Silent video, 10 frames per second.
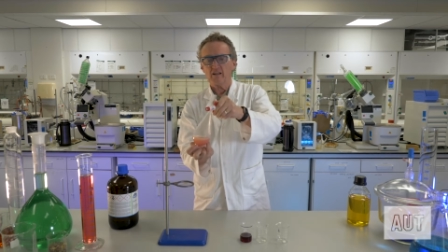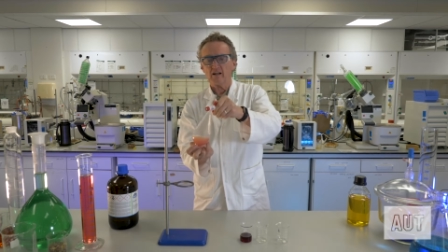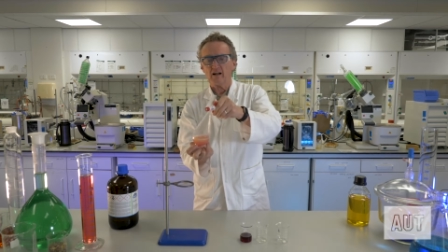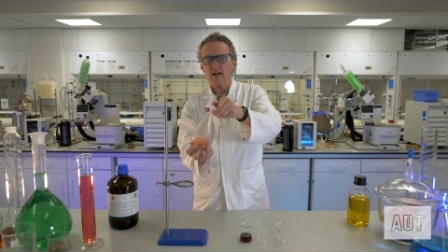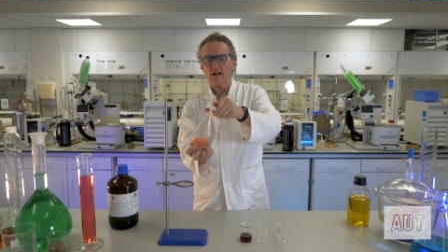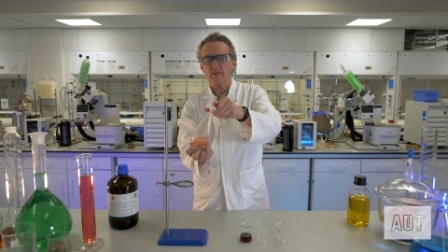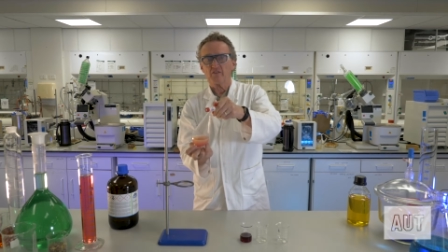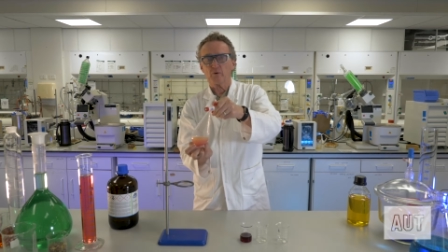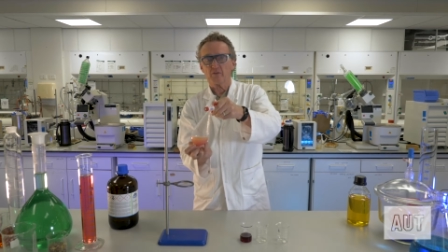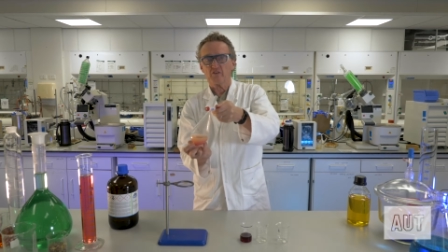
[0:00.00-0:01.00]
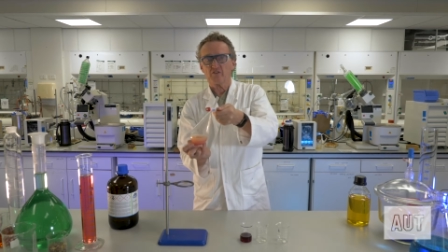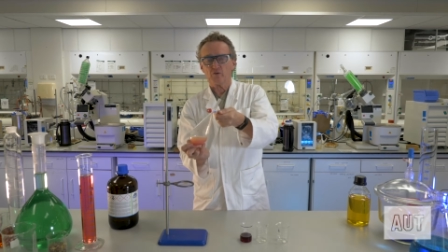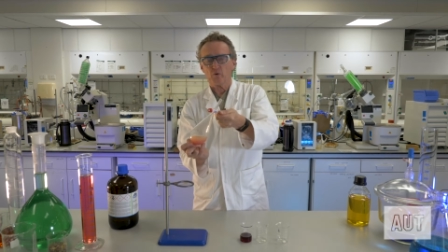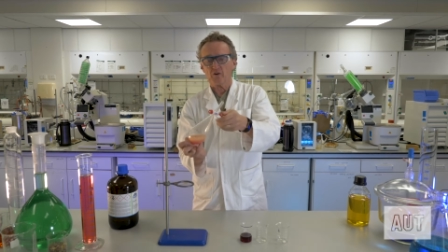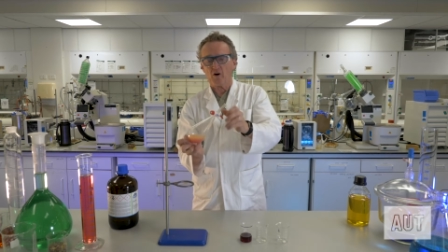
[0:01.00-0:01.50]
Uh, doing this
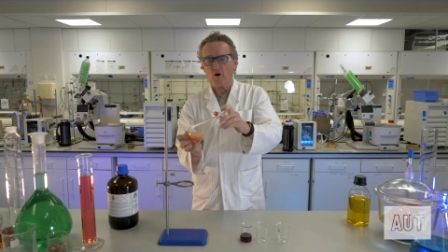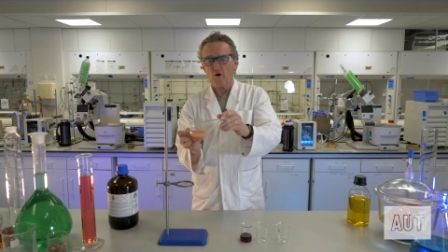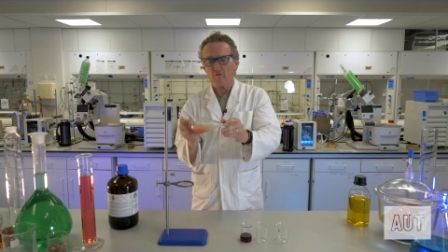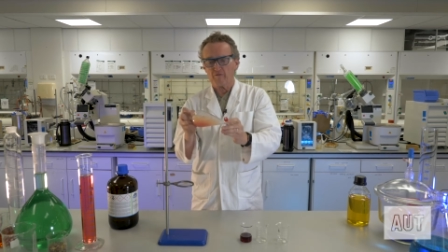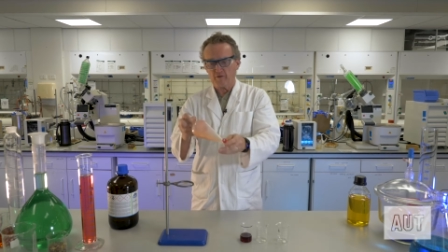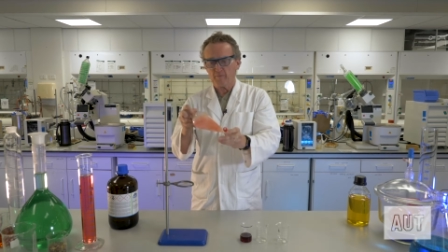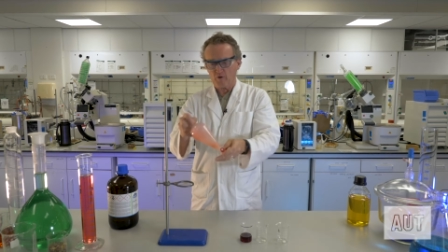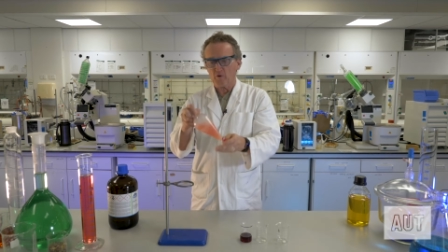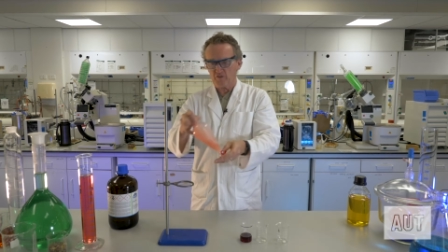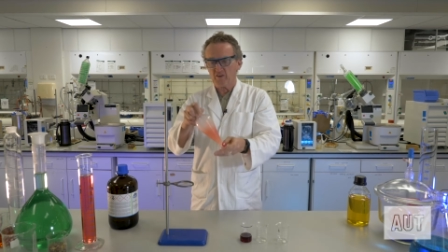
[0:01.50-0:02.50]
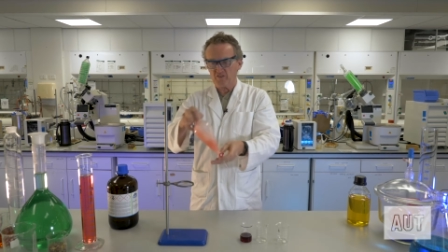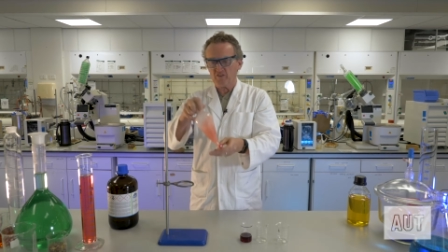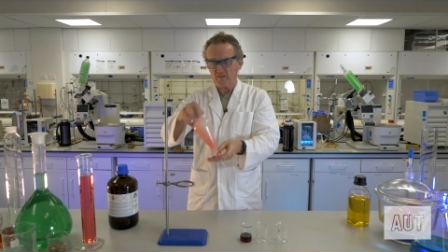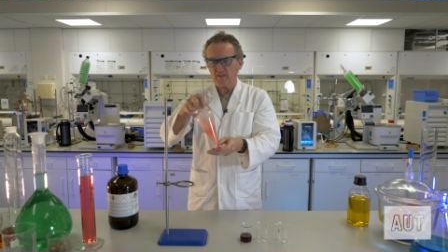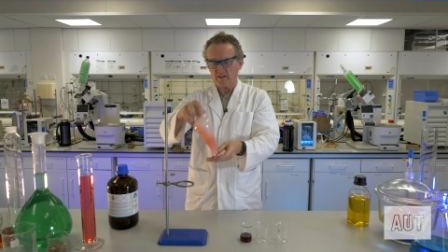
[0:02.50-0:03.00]
sort of
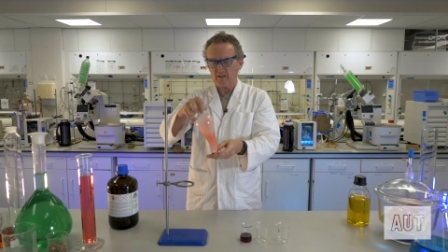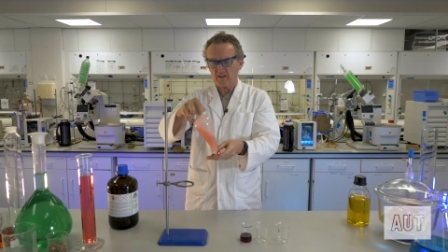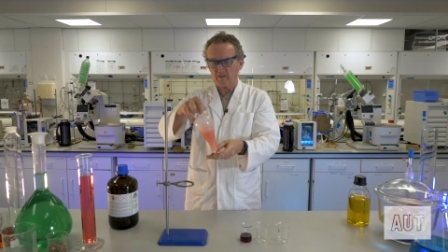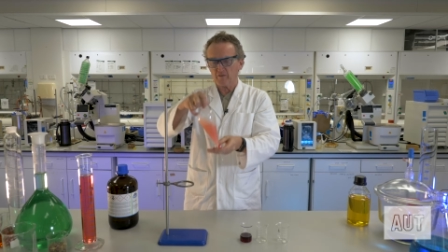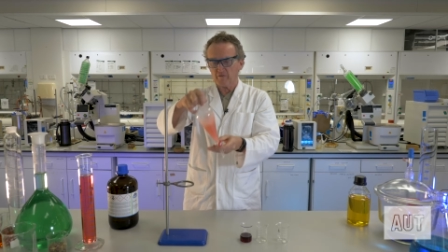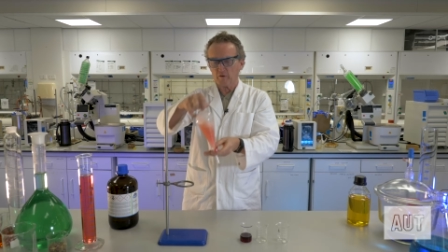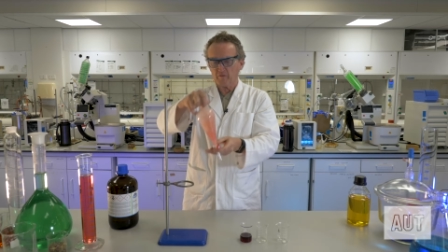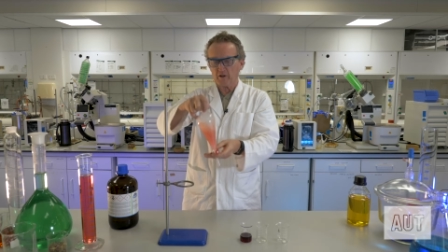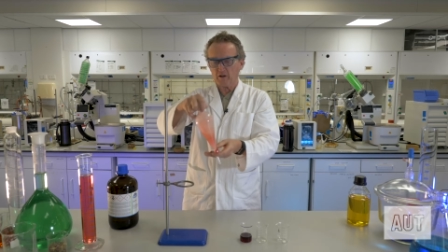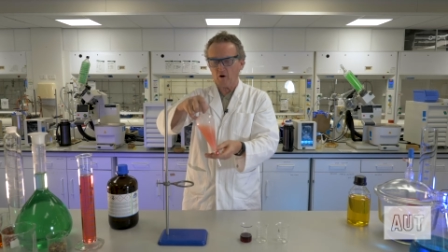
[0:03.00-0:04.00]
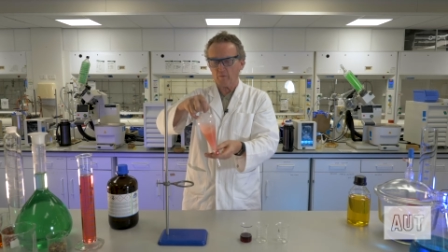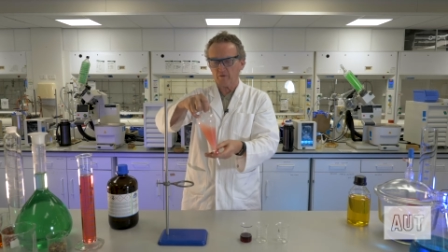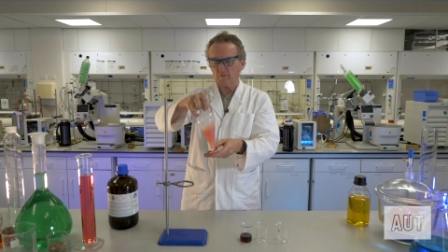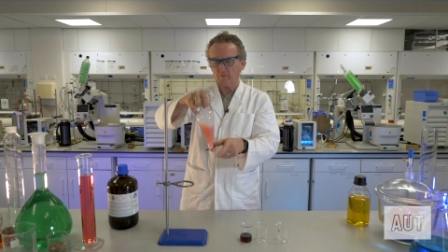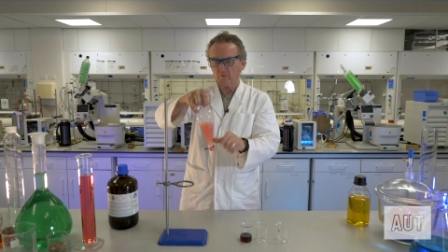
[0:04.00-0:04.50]
process uh, is very, very
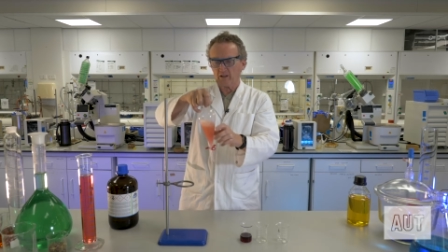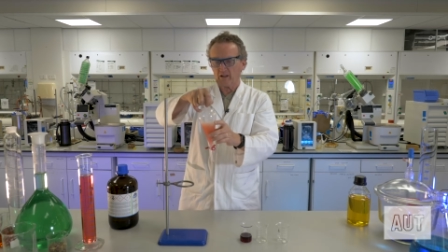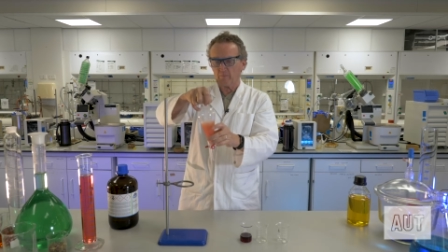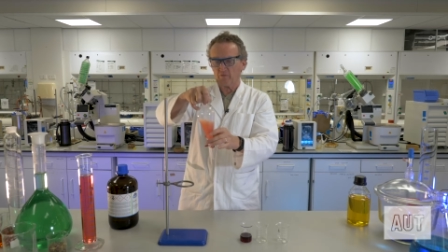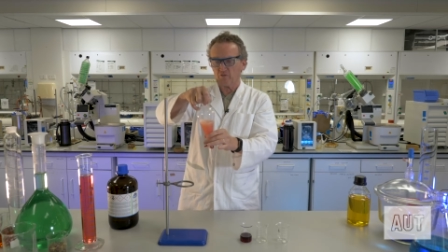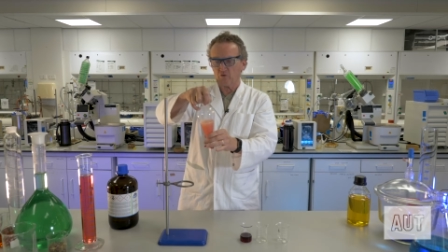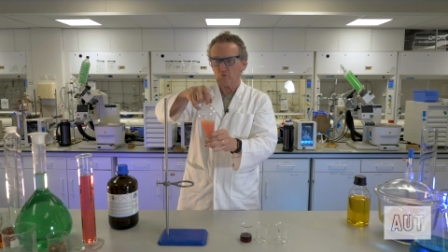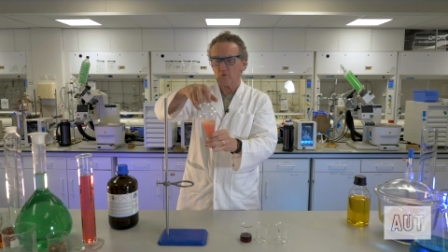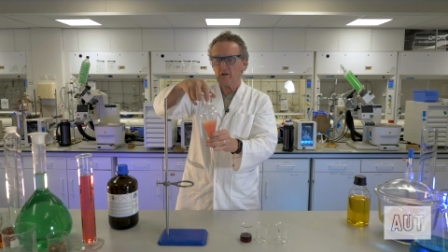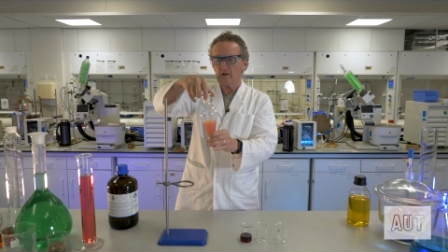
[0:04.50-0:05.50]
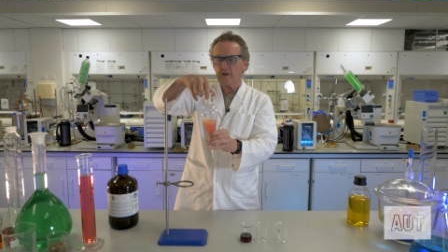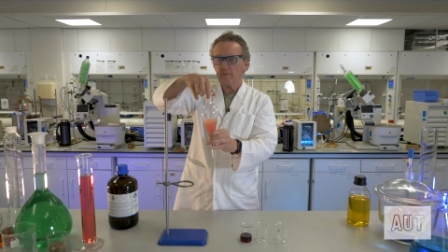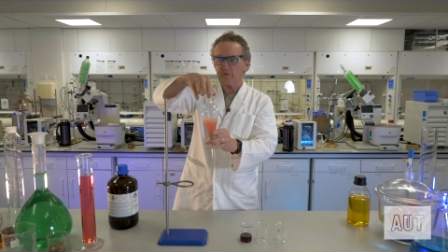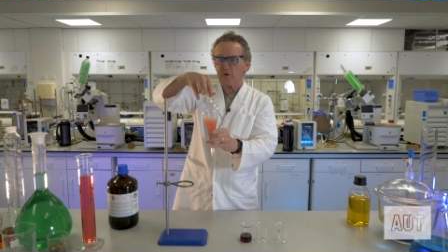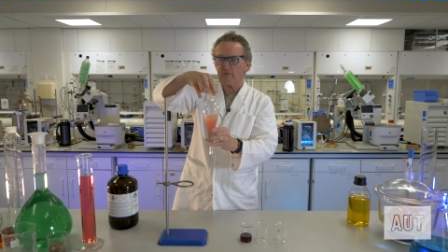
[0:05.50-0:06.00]
common when it comes to
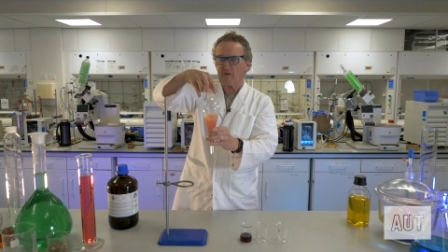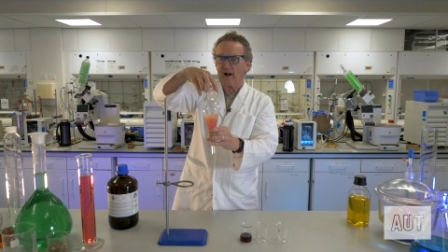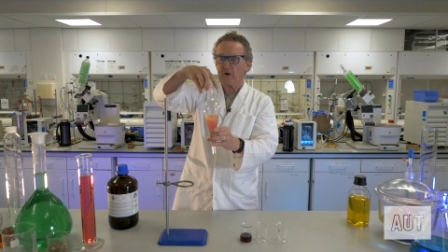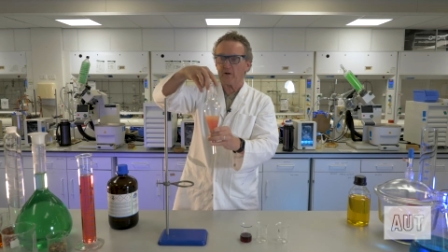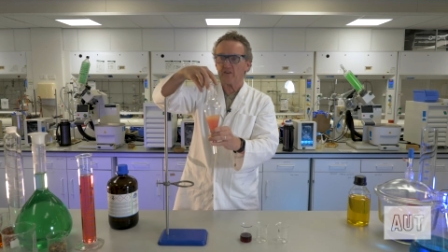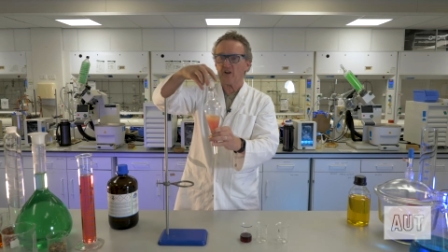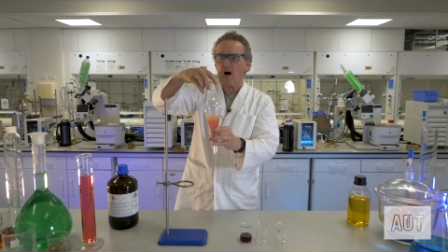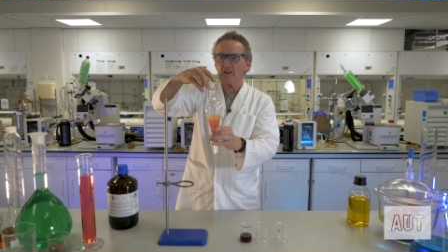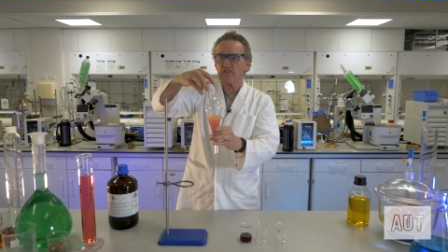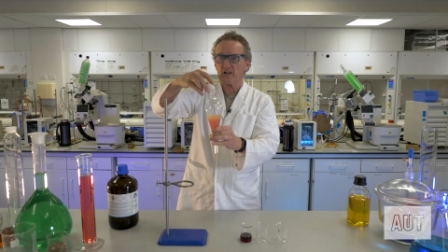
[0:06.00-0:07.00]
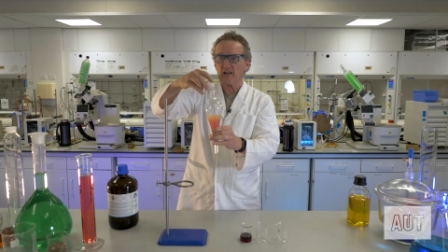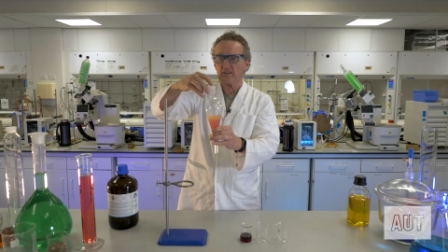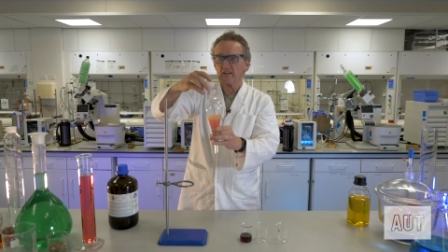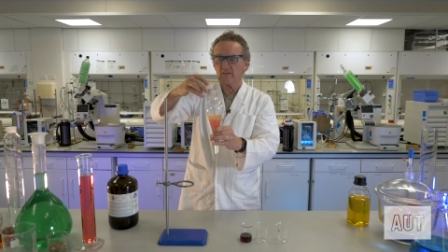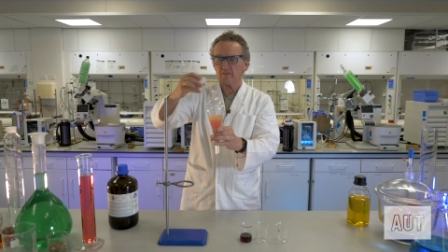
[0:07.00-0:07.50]
purifying or at least
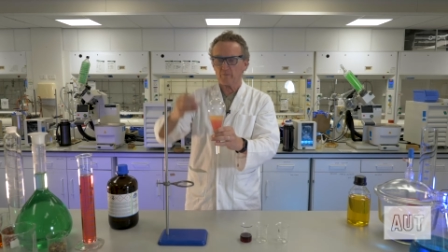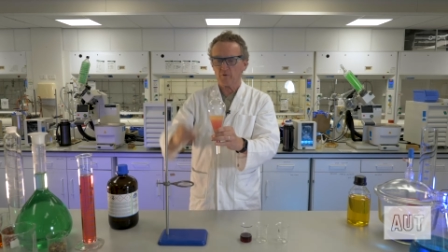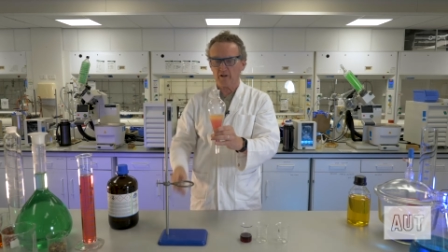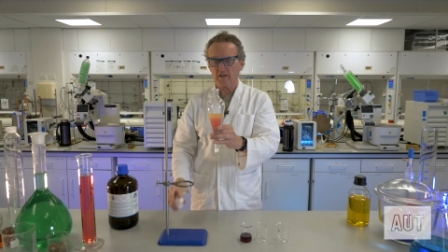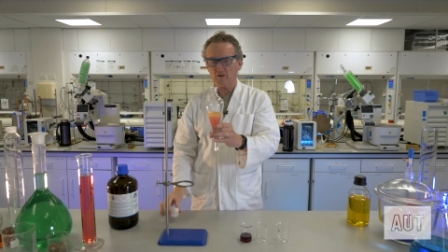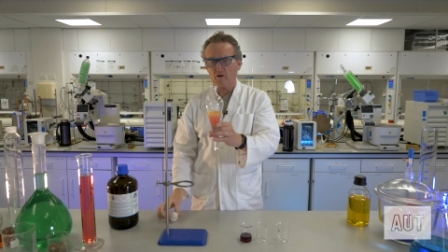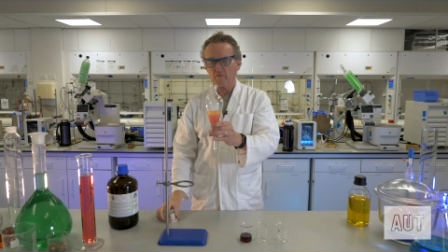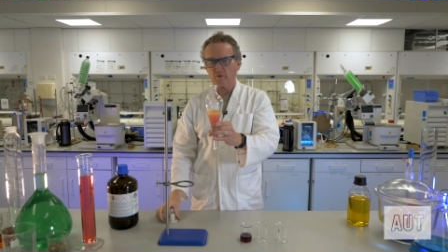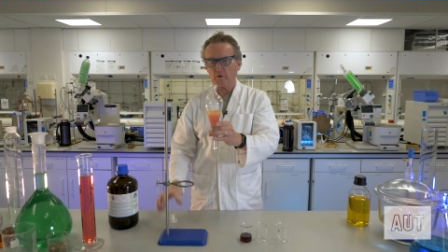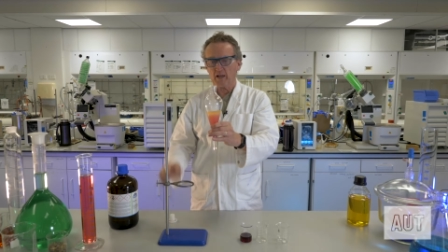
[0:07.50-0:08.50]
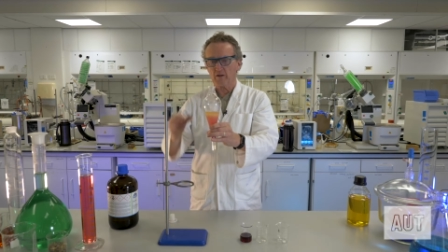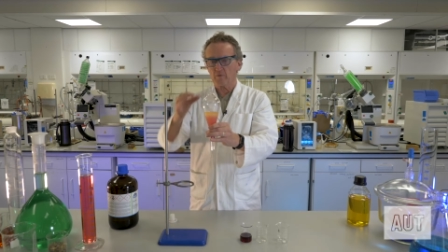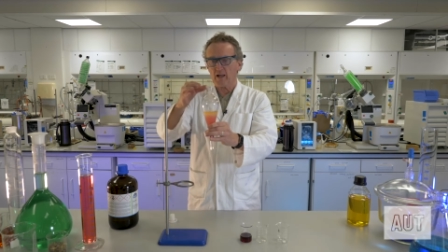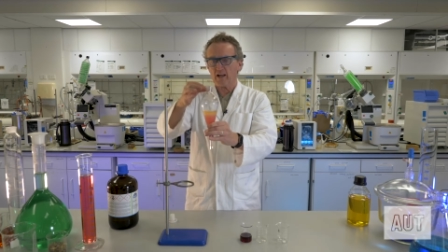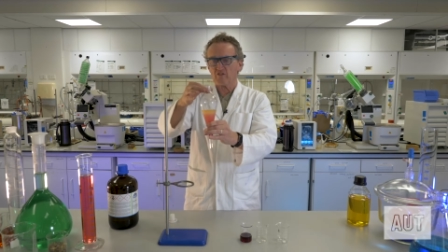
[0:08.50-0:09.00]
isolating the product of an organic
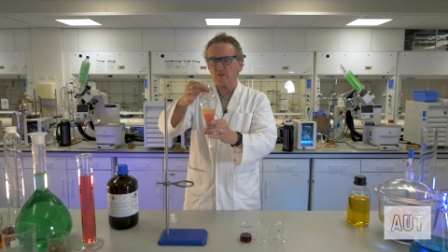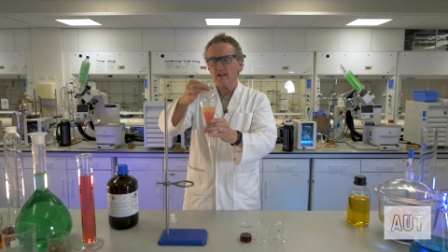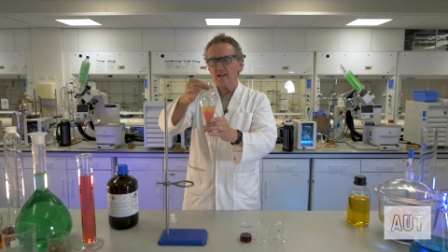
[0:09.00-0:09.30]
reaction.